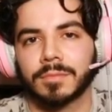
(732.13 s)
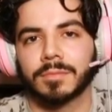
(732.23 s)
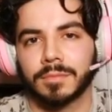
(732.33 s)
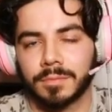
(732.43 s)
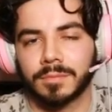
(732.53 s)

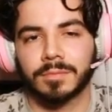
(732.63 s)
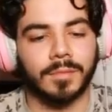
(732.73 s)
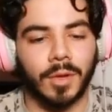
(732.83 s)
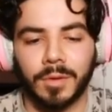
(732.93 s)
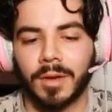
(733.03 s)
Mm.
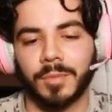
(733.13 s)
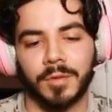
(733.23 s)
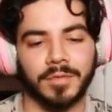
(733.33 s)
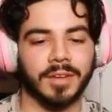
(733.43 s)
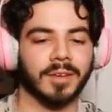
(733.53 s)
Okay,
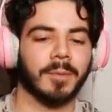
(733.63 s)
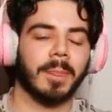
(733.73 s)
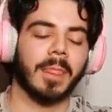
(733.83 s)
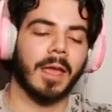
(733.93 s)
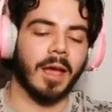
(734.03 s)
perfect.
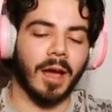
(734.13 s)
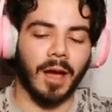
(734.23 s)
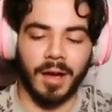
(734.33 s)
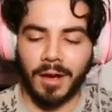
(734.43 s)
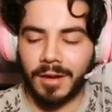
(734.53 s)

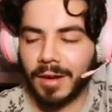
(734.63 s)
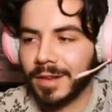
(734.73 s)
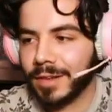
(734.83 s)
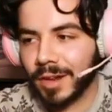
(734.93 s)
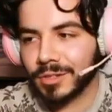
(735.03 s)
And
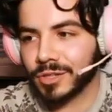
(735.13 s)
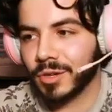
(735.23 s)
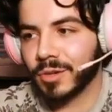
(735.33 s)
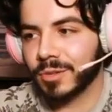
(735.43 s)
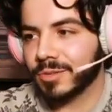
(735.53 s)
yeah,
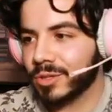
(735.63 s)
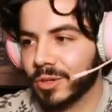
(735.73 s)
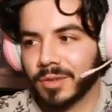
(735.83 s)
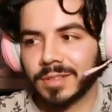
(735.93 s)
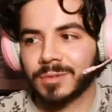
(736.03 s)
so
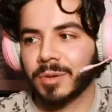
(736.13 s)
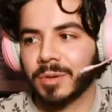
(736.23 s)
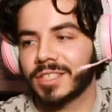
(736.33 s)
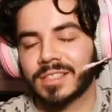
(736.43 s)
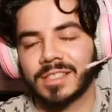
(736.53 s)
this
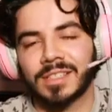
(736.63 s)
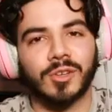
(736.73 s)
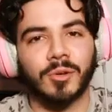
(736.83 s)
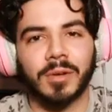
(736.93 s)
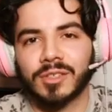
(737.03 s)
project is
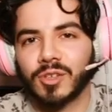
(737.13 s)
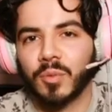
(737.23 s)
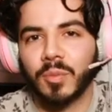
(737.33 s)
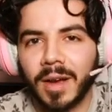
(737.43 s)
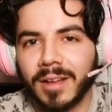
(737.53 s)
going so
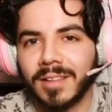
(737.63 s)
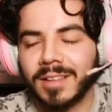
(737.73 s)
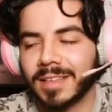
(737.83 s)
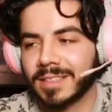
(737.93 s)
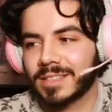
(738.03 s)
well.
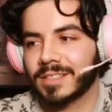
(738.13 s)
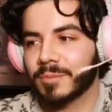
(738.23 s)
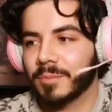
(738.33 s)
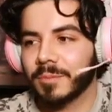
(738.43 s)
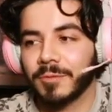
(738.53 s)
It's
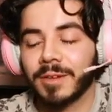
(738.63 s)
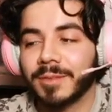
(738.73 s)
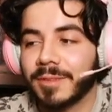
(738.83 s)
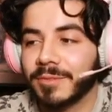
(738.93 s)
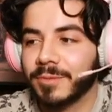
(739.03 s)

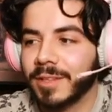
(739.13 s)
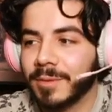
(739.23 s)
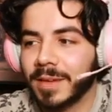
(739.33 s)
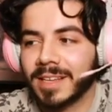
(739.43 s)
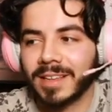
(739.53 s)
really
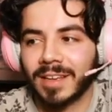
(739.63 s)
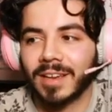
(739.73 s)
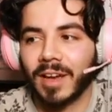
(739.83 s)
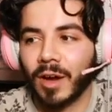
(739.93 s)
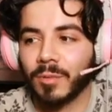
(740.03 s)
making like
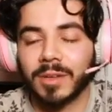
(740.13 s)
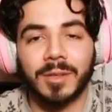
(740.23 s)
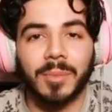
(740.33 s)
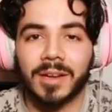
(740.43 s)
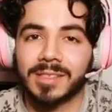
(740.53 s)
a really
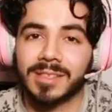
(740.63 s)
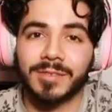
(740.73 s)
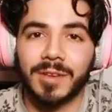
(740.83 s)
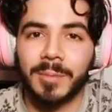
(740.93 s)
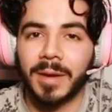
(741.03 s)
positive
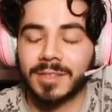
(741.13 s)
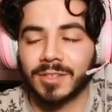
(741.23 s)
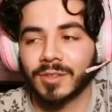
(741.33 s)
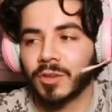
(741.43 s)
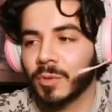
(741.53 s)
impact on
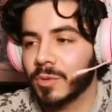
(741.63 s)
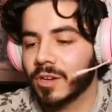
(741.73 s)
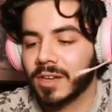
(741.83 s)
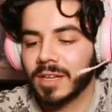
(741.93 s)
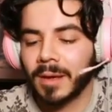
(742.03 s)
the
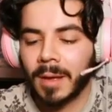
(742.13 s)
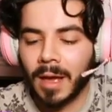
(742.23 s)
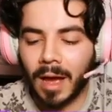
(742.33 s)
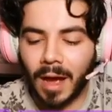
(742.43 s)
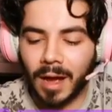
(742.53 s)
community.
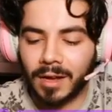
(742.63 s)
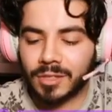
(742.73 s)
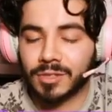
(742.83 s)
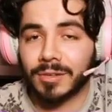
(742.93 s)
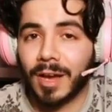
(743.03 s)

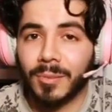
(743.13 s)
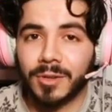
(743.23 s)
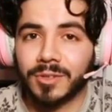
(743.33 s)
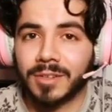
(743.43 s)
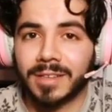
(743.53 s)
So now I'm
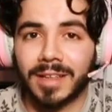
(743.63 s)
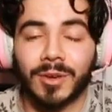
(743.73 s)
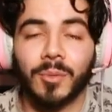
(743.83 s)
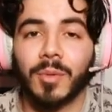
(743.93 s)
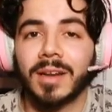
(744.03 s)
wondering like
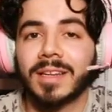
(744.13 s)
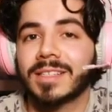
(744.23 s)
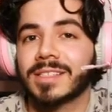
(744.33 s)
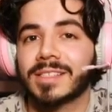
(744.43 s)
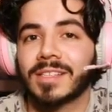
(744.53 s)
what
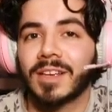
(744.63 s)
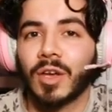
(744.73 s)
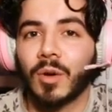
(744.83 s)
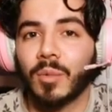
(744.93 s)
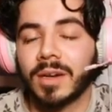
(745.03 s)

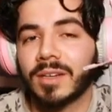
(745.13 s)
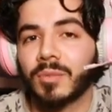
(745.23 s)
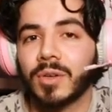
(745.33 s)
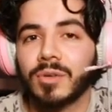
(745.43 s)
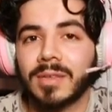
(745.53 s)

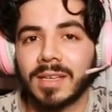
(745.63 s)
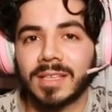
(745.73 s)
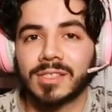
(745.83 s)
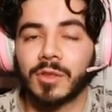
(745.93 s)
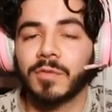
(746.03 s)
do you think
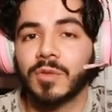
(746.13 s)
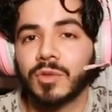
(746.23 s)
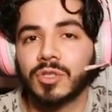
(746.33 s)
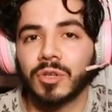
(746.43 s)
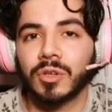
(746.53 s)
is the
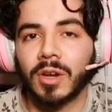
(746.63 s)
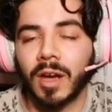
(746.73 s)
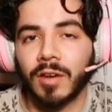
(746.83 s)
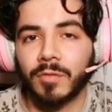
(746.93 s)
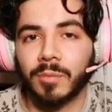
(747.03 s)
future
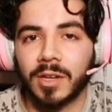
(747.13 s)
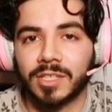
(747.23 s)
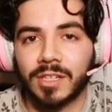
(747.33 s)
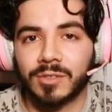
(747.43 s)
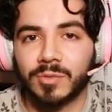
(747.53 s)
of
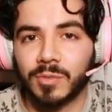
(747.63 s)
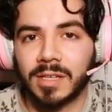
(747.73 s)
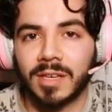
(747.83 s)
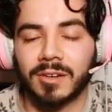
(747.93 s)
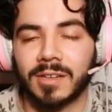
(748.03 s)
Project We
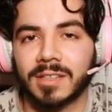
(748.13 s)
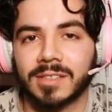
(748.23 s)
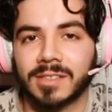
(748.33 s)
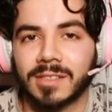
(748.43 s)
Care Kids?